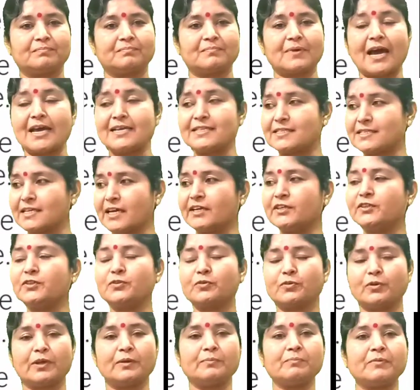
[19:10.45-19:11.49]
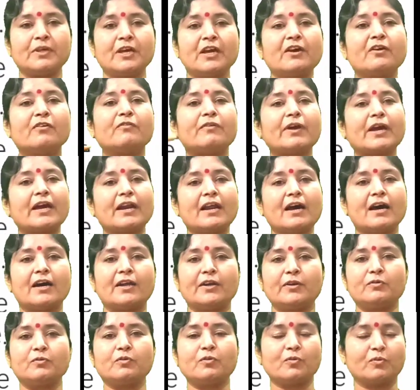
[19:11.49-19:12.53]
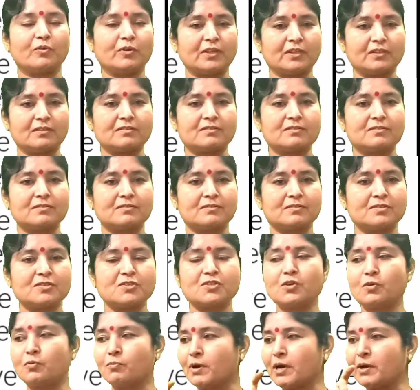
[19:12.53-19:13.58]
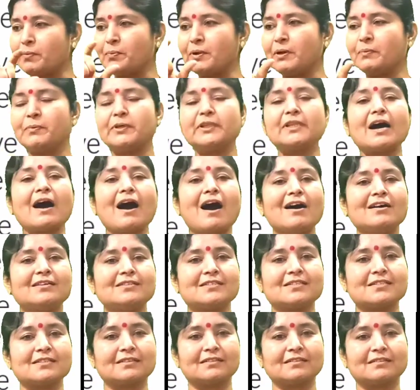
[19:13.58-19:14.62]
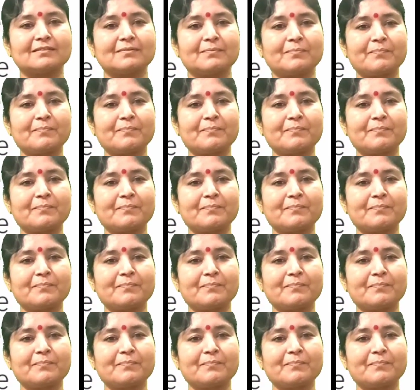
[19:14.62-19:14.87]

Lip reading: I said to him, where are you going? So what will be the answer?